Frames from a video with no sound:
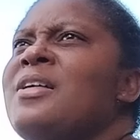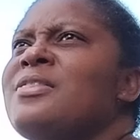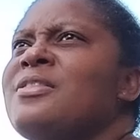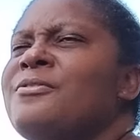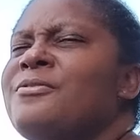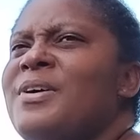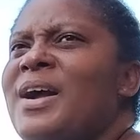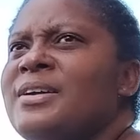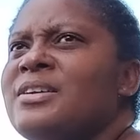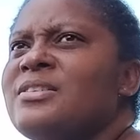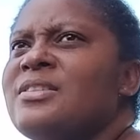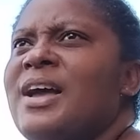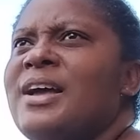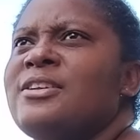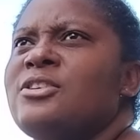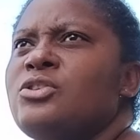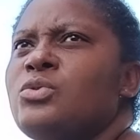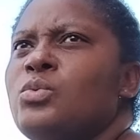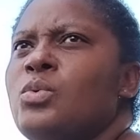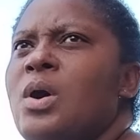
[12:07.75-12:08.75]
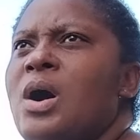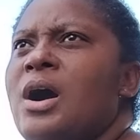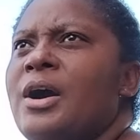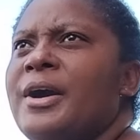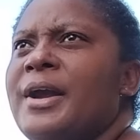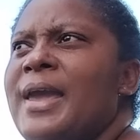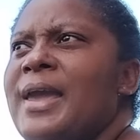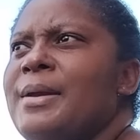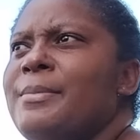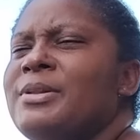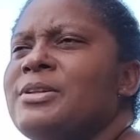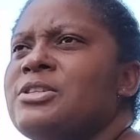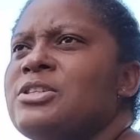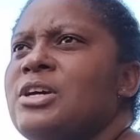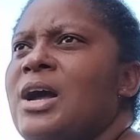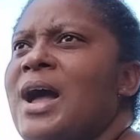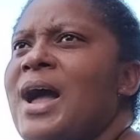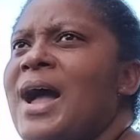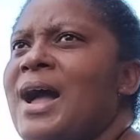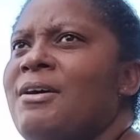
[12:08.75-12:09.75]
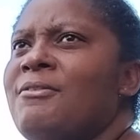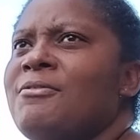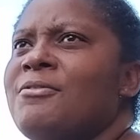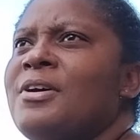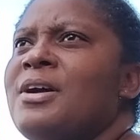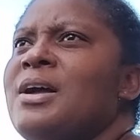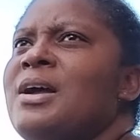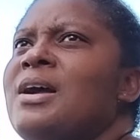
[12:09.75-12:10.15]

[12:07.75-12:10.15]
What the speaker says: The fact that you are able to have